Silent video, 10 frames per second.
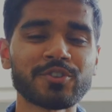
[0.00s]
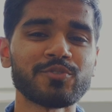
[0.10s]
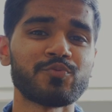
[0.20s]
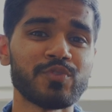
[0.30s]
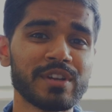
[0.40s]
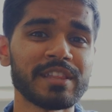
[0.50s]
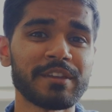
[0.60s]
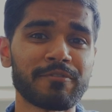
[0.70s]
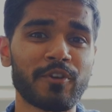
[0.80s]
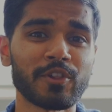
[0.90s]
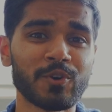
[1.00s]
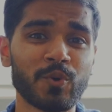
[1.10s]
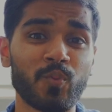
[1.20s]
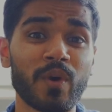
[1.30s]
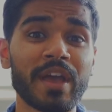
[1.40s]
to really follow
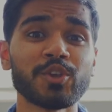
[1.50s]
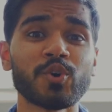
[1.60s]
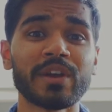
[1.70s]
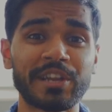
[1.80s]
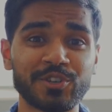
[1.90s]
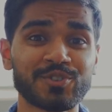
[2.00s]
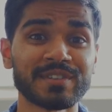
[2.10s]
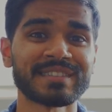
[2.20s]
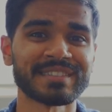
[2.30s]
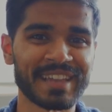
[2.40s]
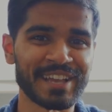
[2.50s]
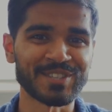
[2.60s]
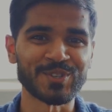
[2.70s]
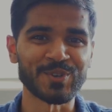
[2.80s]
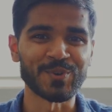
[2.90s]
where your interest
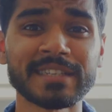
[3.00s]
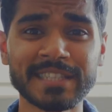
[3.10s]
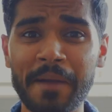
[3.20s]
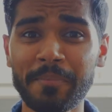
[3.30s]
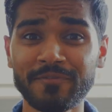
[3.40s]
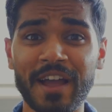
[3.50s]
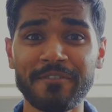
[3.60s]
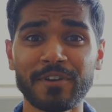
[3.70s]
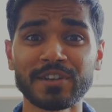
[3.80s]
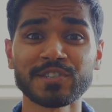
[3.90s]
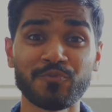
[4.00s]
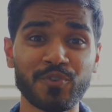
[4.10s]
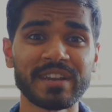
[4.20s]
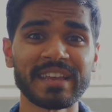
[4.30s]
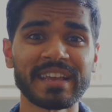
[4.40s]
takes you. This type of diverse
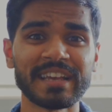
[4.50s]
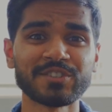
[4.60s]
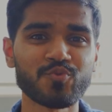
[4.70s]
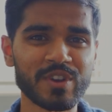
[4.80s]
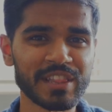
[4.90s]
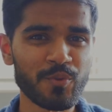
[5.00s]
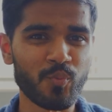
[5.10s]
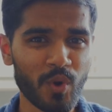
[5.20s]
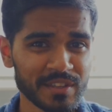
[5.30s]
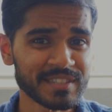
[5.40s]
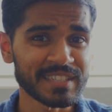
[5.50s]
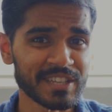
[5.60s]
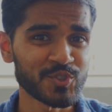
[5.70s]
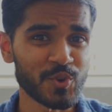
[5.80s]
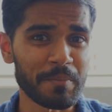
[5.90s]
reading is really what
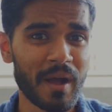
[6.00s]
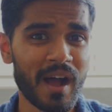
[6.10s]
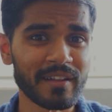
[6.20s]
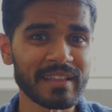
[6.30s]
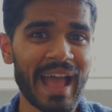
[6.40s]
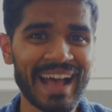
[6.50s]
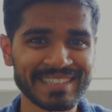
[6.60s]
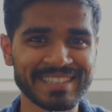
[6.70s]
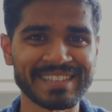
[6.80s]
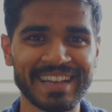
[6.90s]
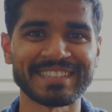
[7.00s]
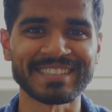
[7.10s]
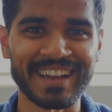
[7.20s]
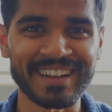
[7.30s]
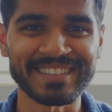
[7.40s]
sets you apart as a data
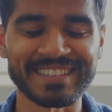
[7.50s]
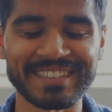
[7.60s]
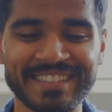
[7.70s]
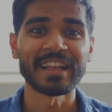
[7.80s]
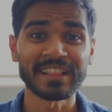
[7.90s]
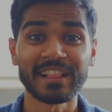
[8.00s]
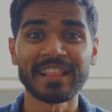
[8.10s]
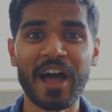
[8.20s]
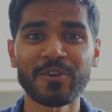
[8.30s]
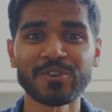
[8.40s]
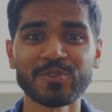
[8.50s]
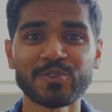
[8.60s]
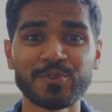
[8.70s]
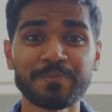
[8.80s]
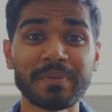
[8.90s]
scientist. It'll allow you
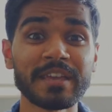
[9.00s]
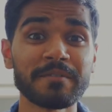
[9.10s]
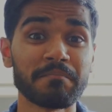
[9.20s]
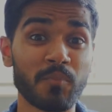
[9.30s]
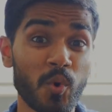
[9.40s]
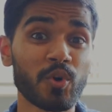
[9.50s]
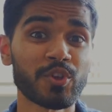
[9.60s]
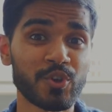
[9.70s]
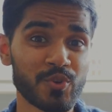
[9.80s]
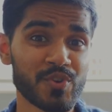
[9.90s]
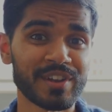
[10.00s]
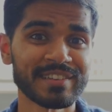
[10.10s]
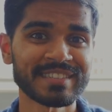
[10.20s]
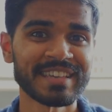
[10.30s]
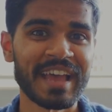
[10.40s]
to be more
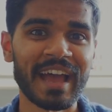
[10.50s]
curious